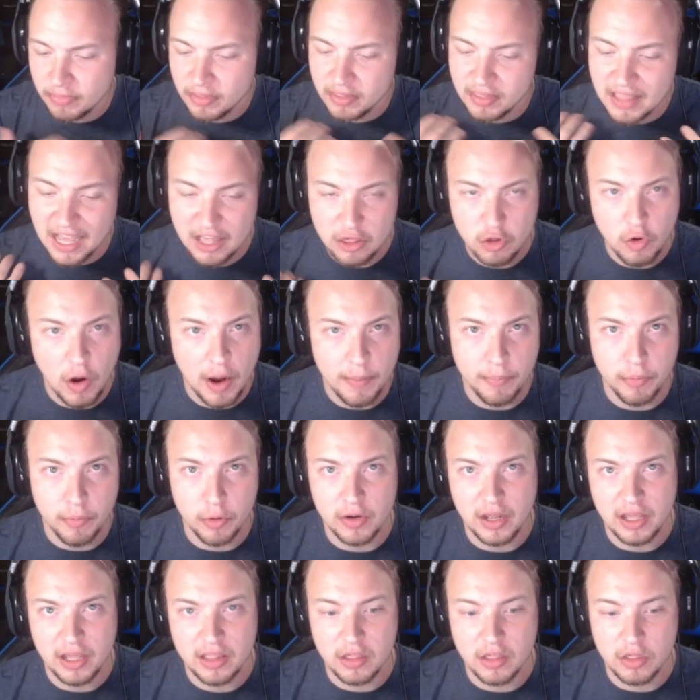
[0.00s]
That's who I
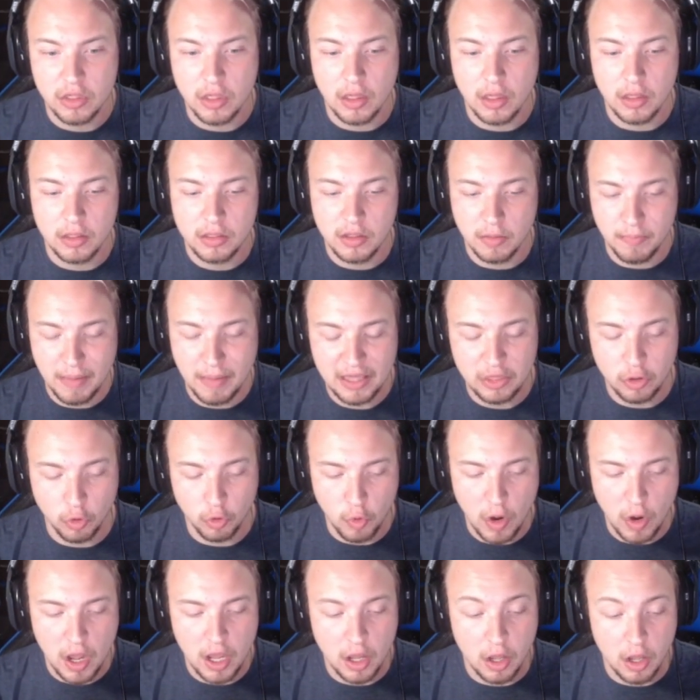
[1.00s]
predicted to make
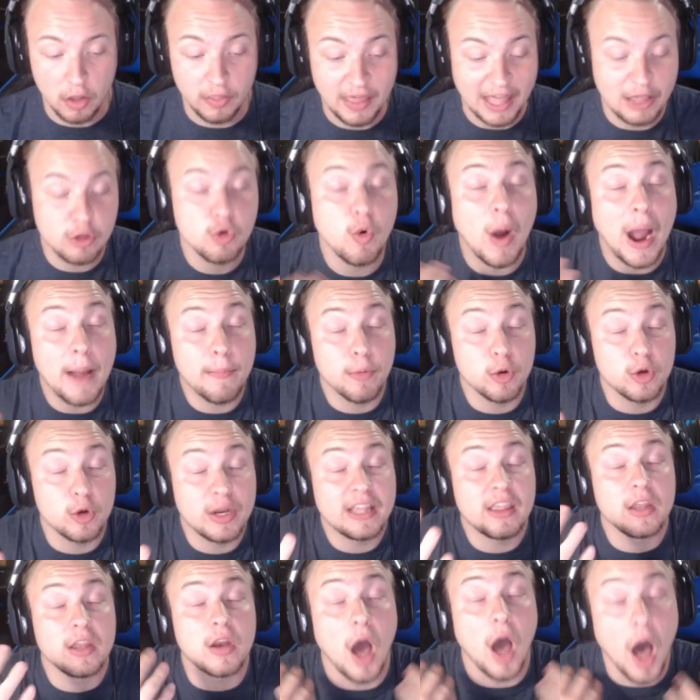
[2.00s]
the That's who I
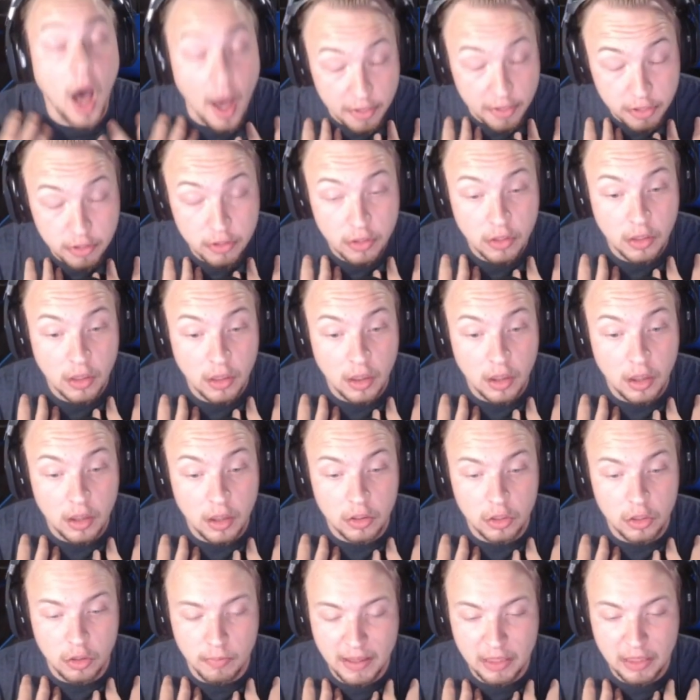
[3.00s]
predicted us
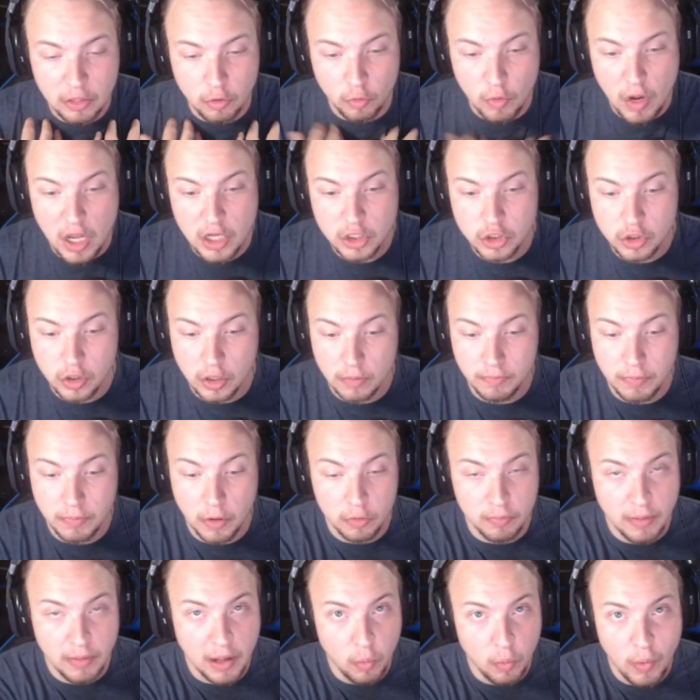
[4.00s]
to make the roster in
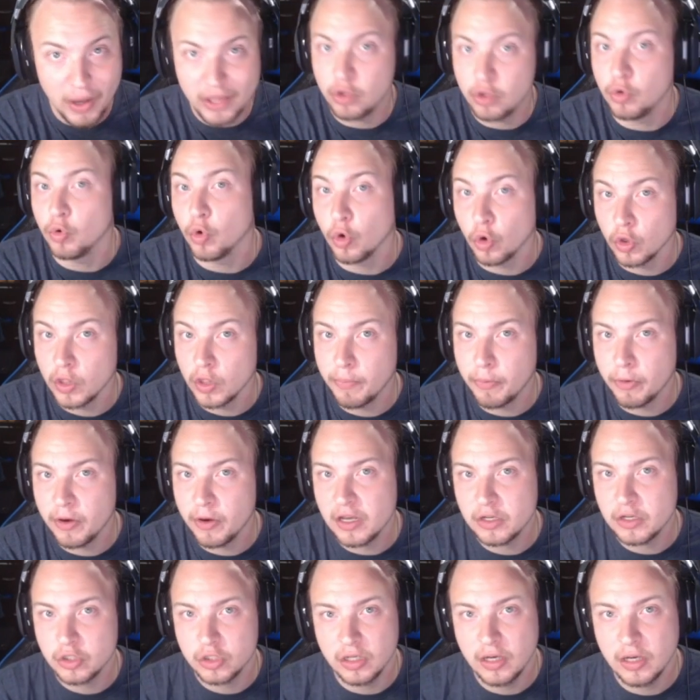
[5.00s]
both my way too early
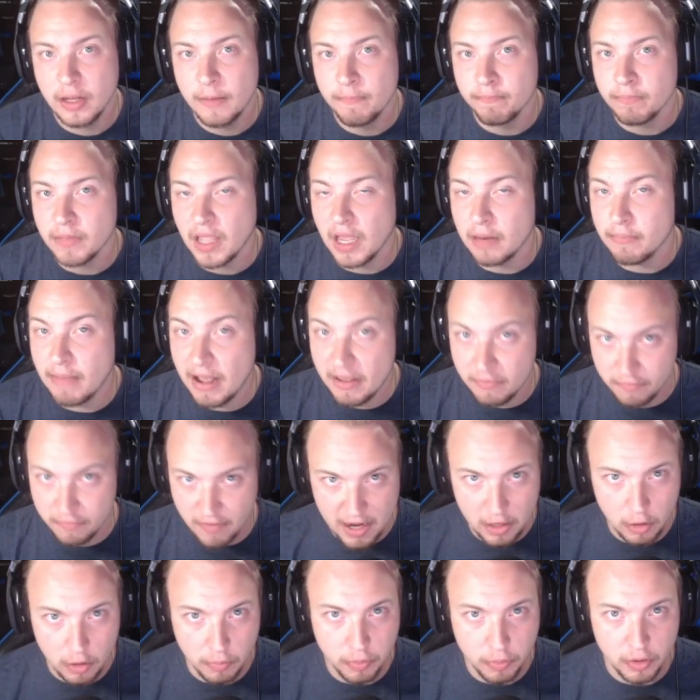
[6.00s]
prediction and my
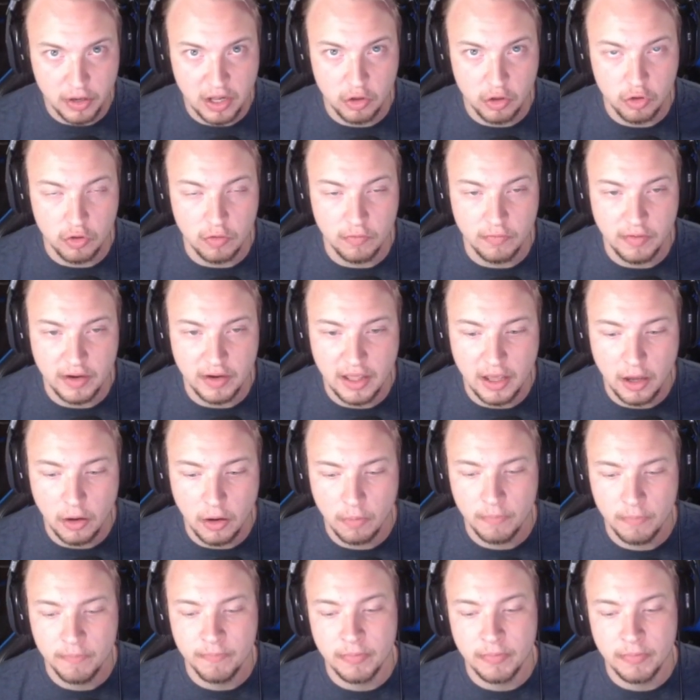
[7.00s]
final prediction video.